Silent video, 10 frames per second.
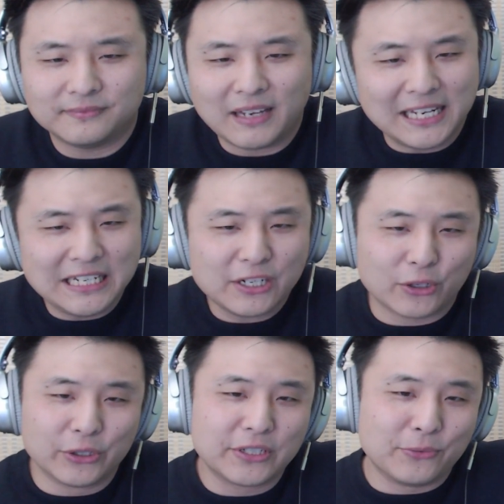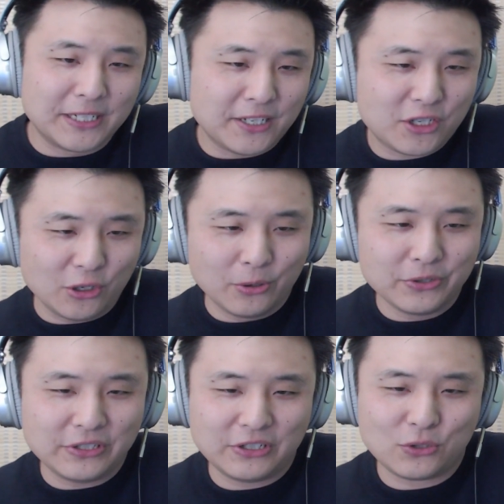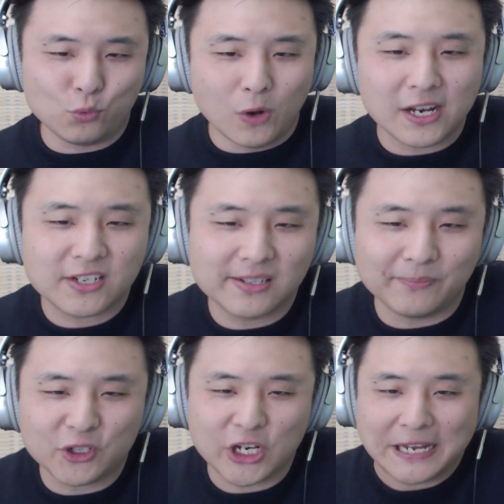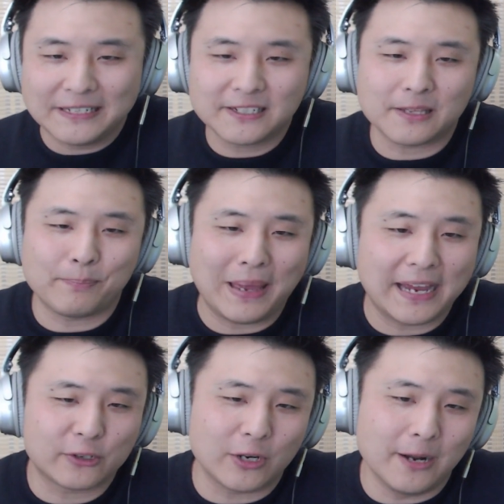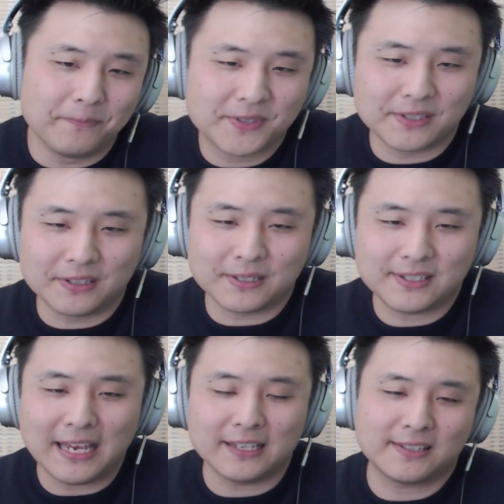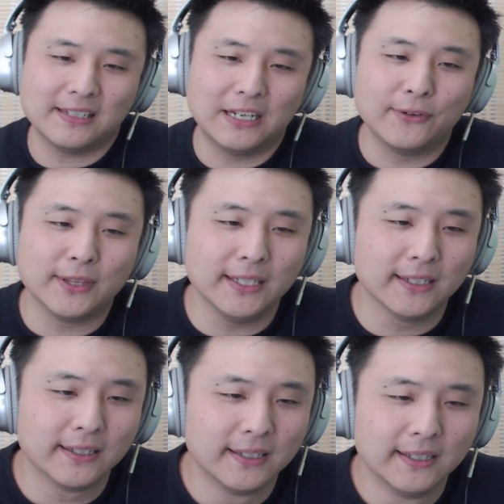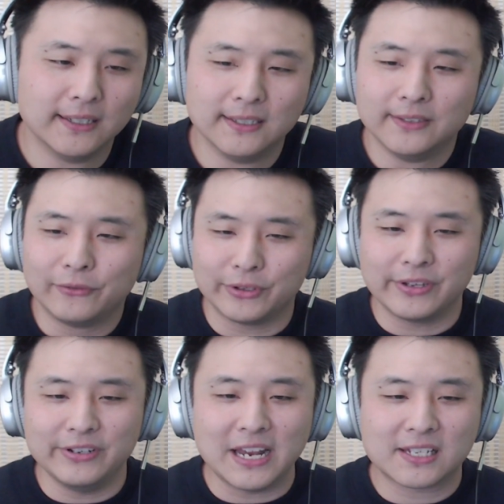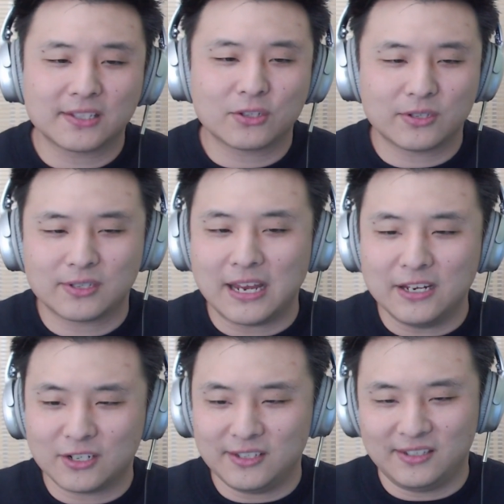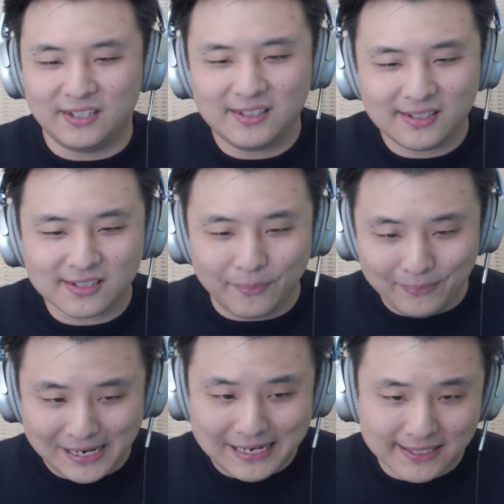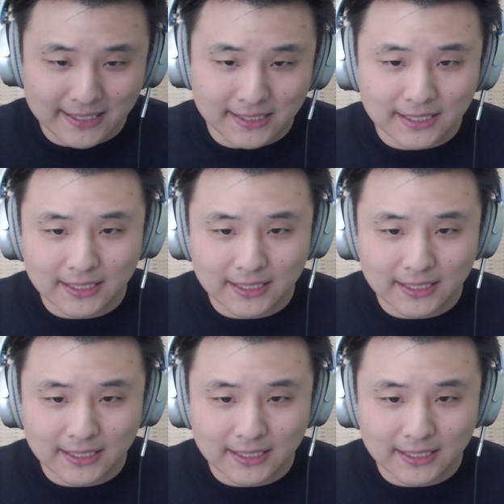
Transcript: I need to go to one of these shows and just watch them change the backdrops and the sets and everything for the next stage, because this is amazing.